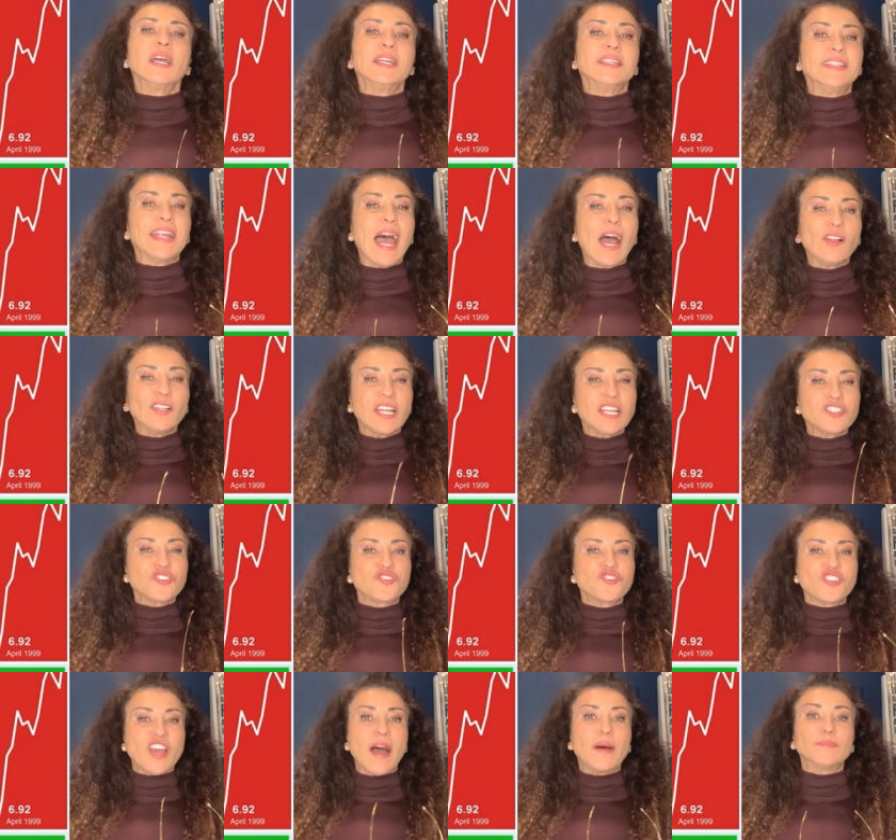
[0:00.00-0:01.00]
Now let's
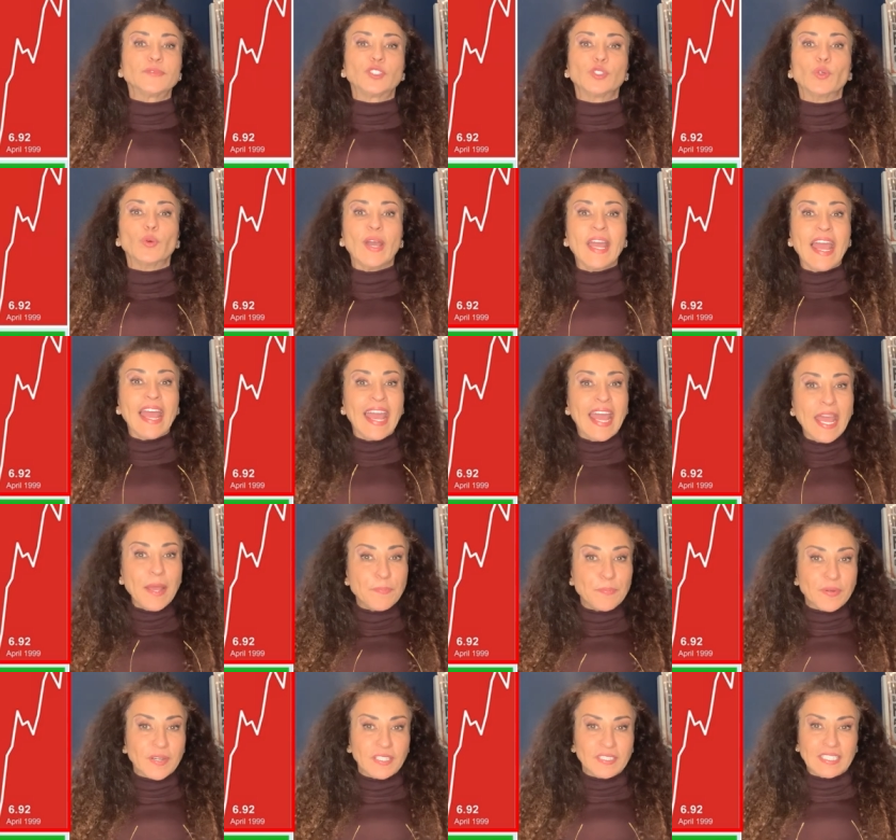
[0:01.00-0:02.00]
jump to
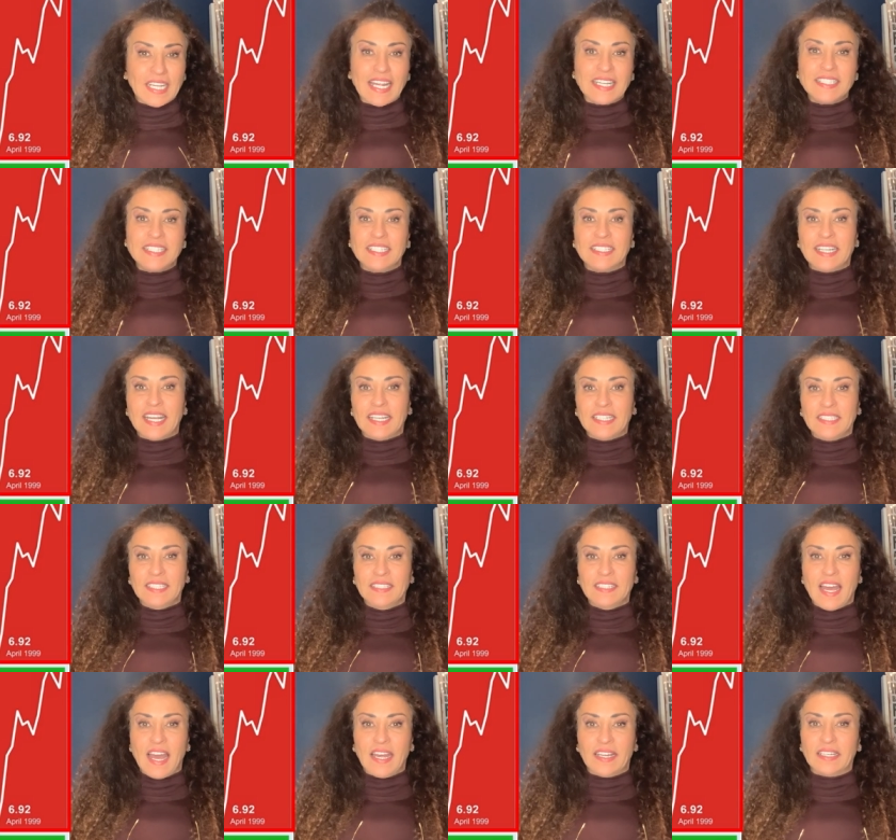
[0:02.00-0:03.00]
April
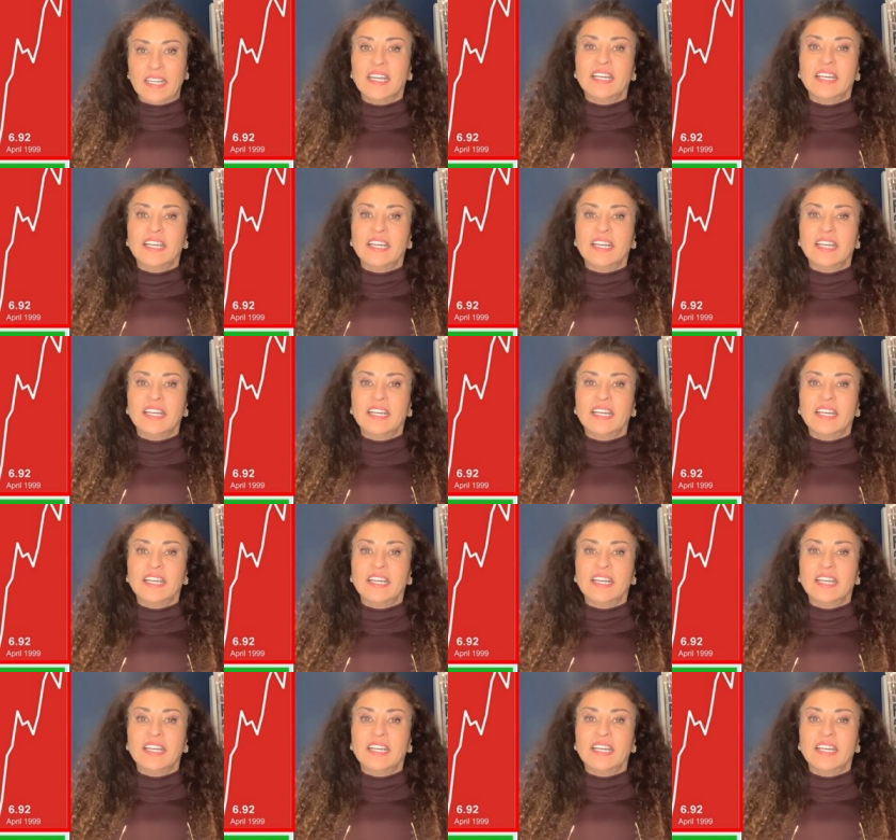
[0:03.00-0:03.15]
1999.